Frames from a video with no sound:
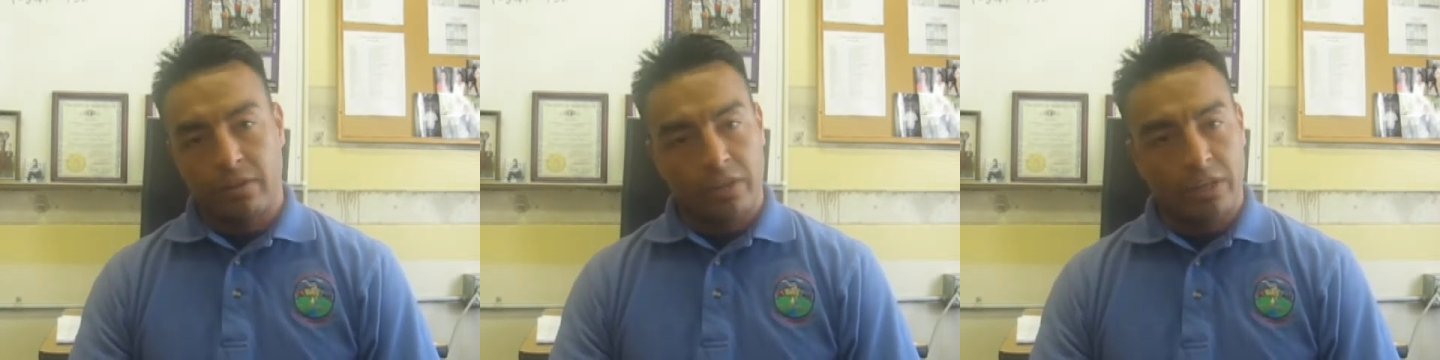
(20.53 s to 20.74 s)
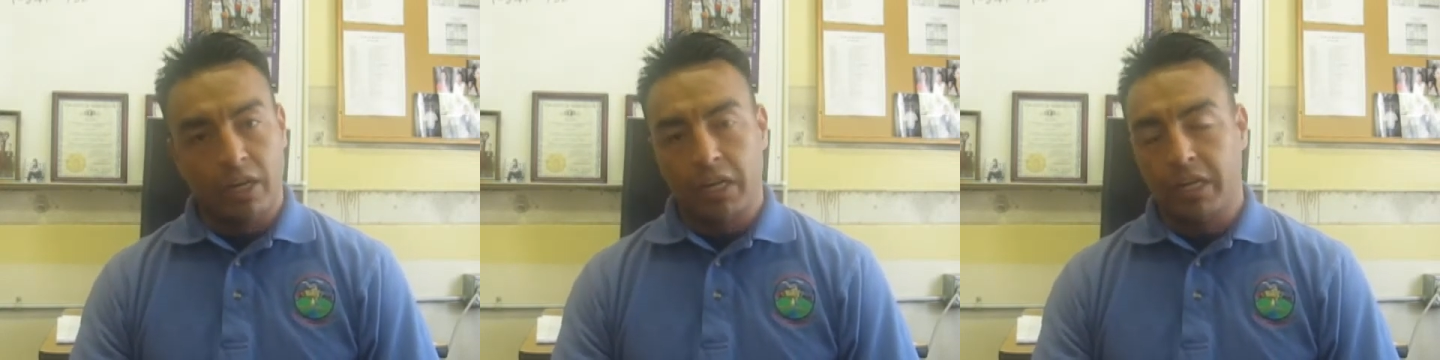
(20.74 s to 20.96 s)

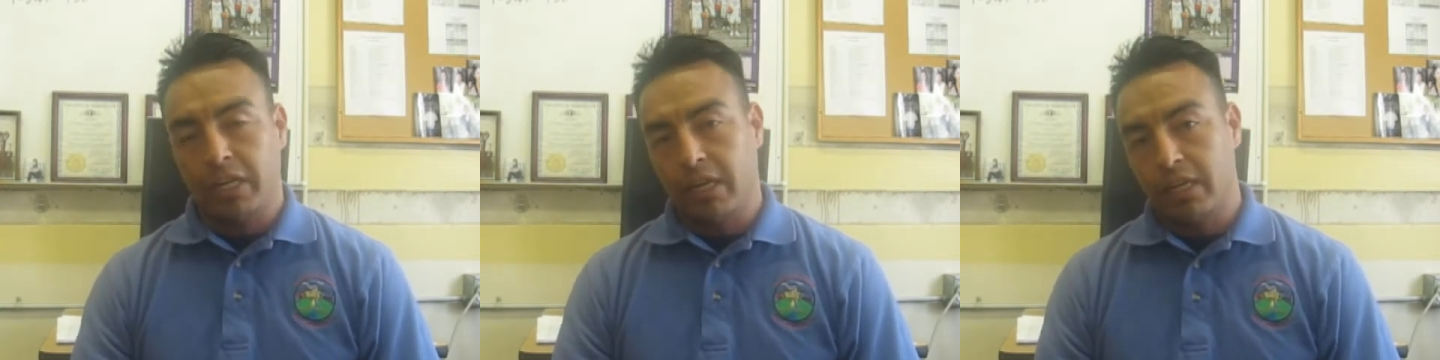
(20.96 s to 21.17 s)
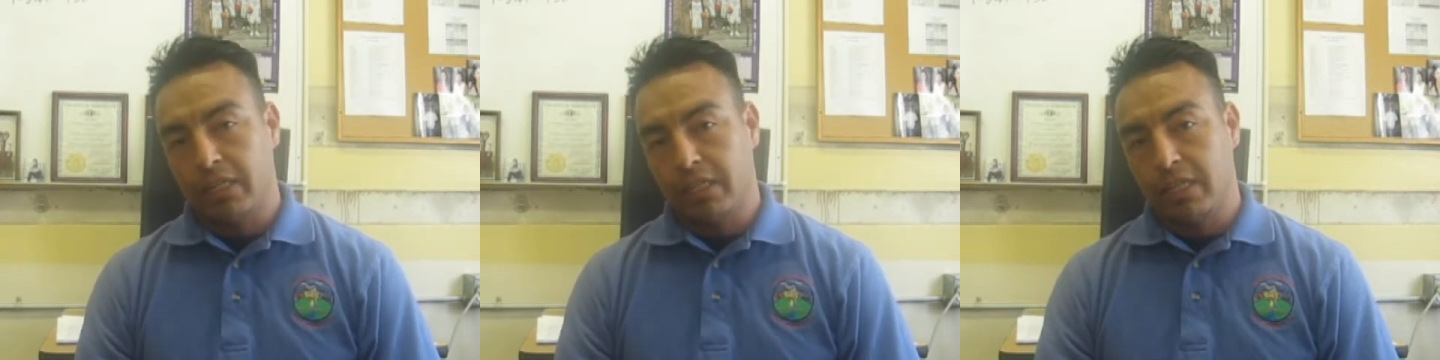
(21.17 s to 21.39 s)
young
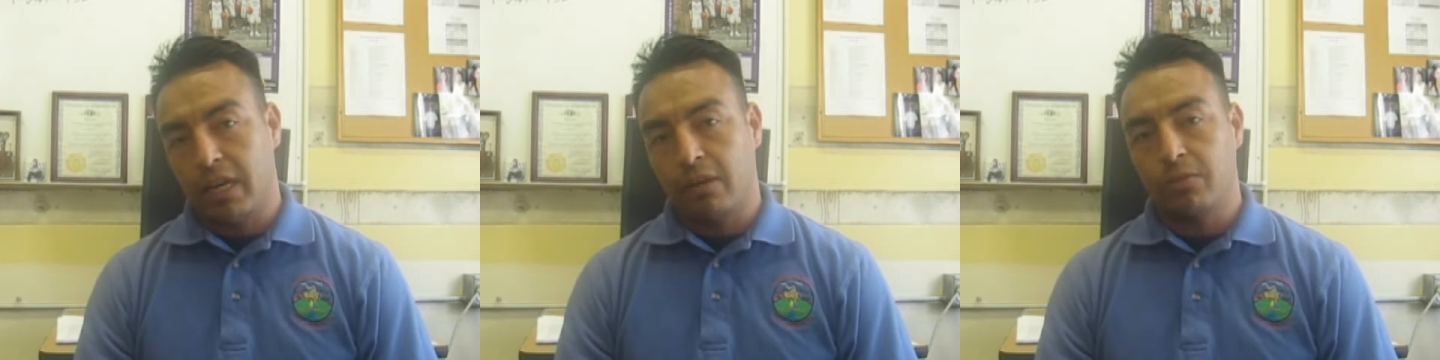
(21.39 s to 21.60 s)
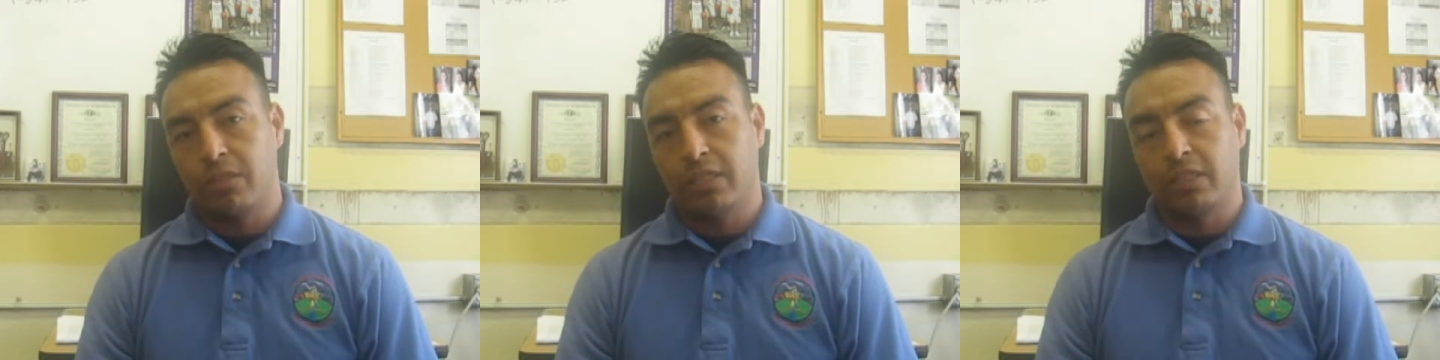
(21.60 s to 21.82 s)
kid is
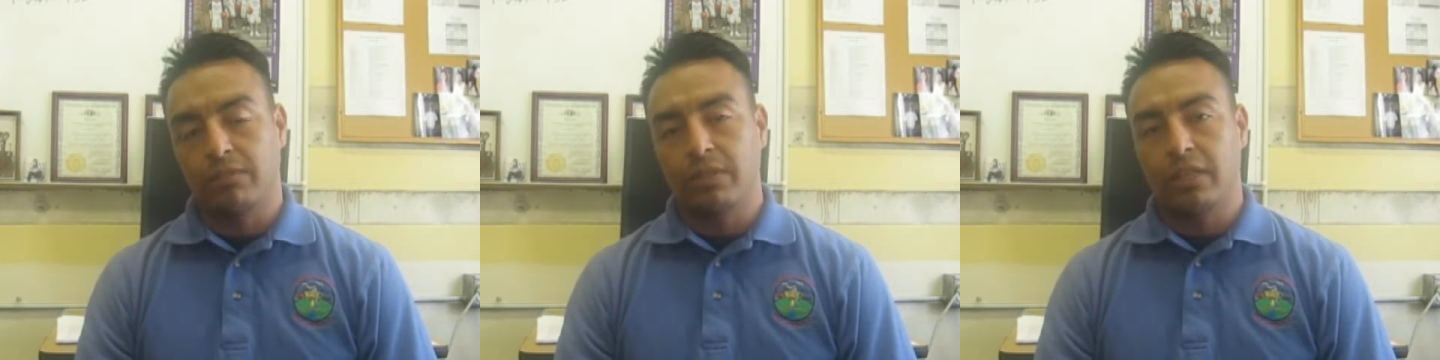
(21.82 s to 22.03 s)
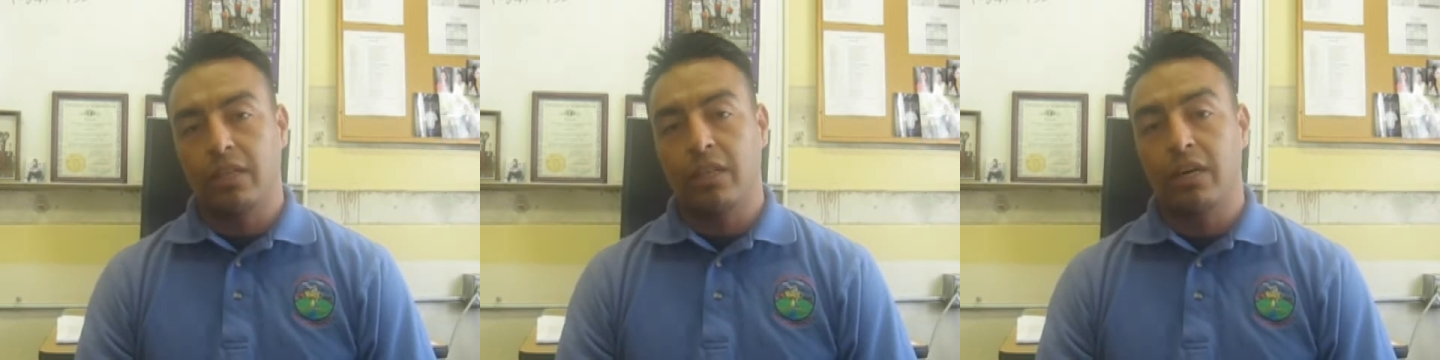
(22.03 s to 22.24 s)
not
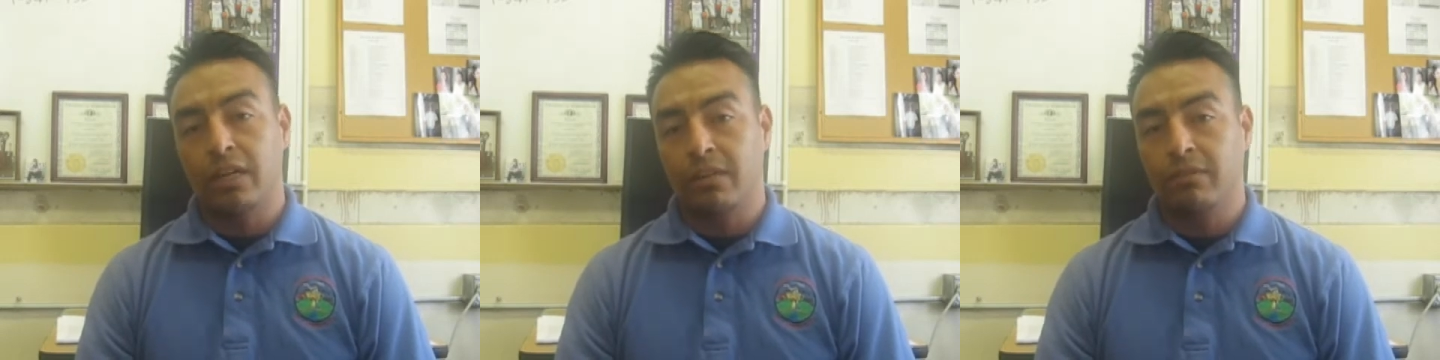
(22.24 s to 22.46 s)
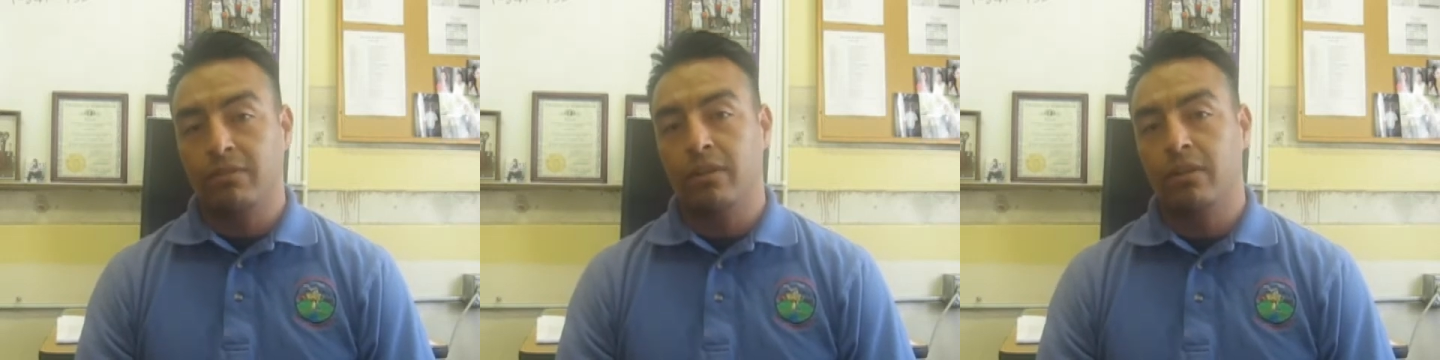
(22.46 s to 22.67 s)
receiving
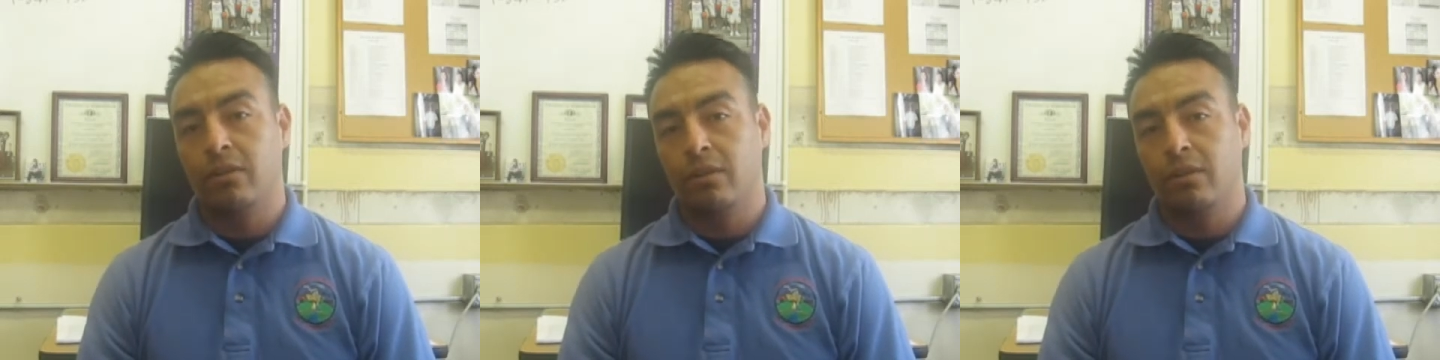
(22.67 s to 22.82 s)
love